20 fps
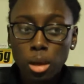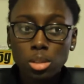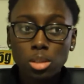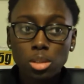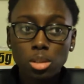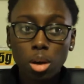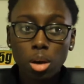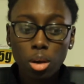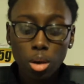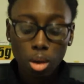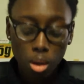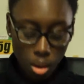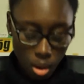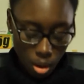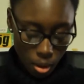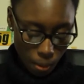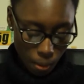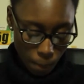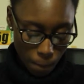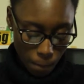
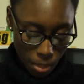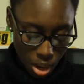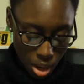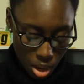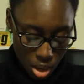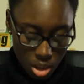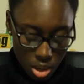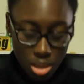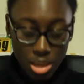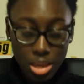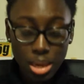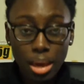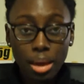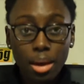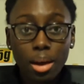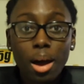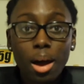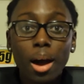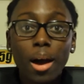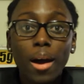So
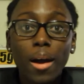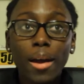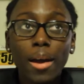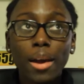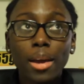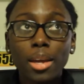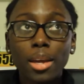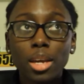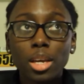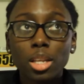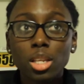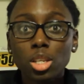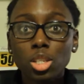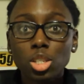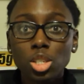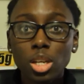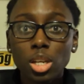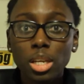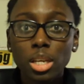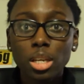yeah, I
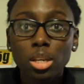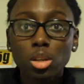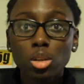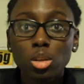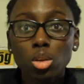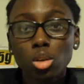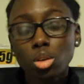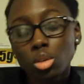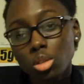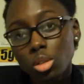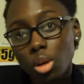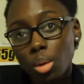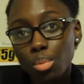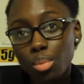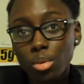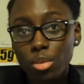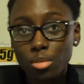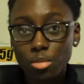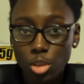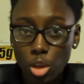initially looked up
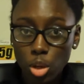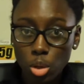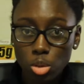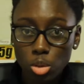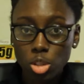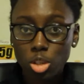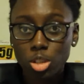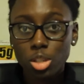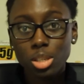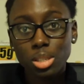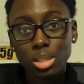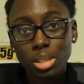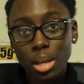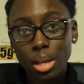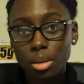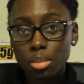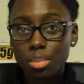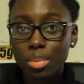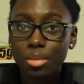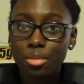reviews on the
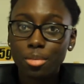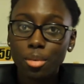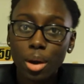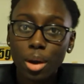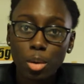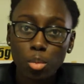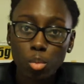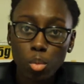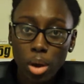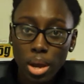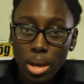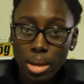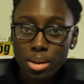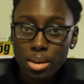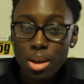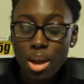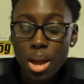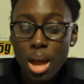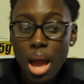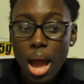salon before I went,
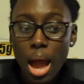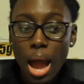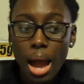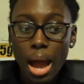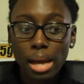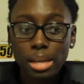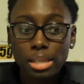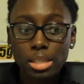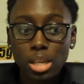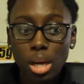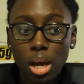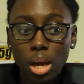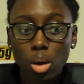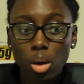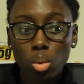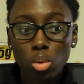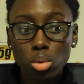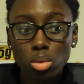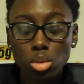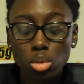and I
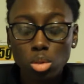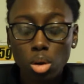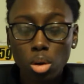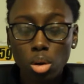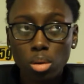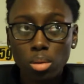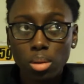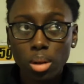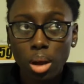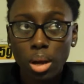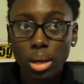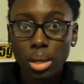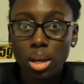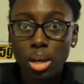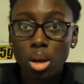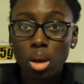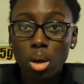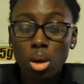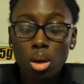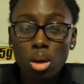also
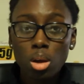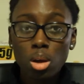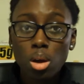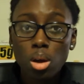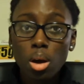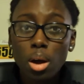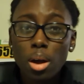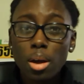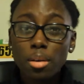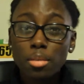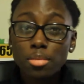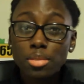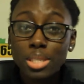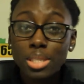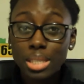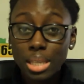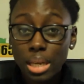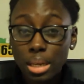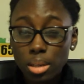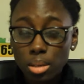have
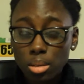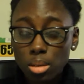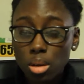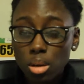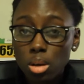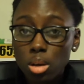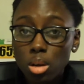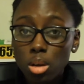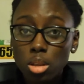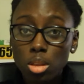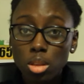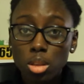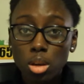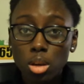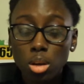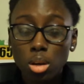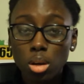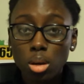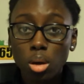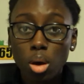seen
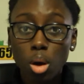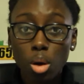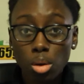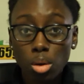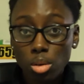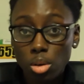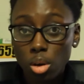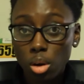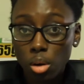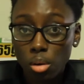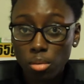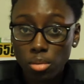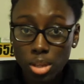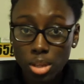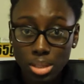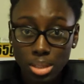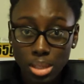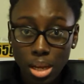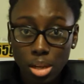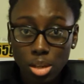the owner of the
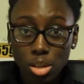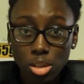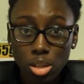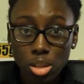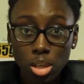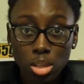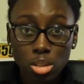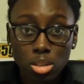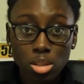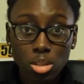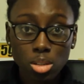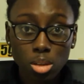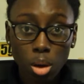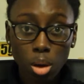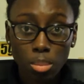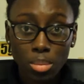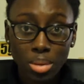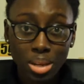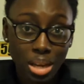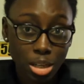salon in
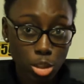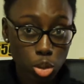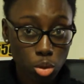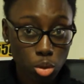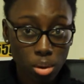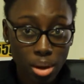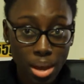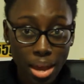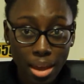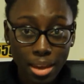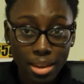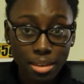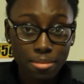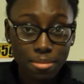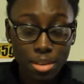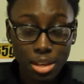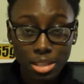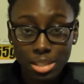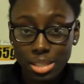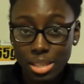some natural hair
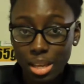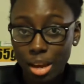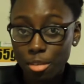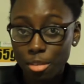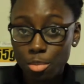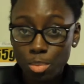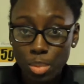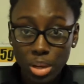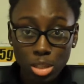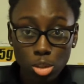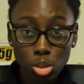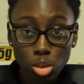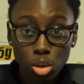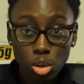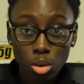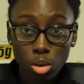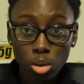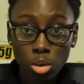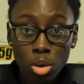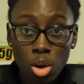events that I've been
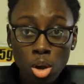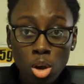to.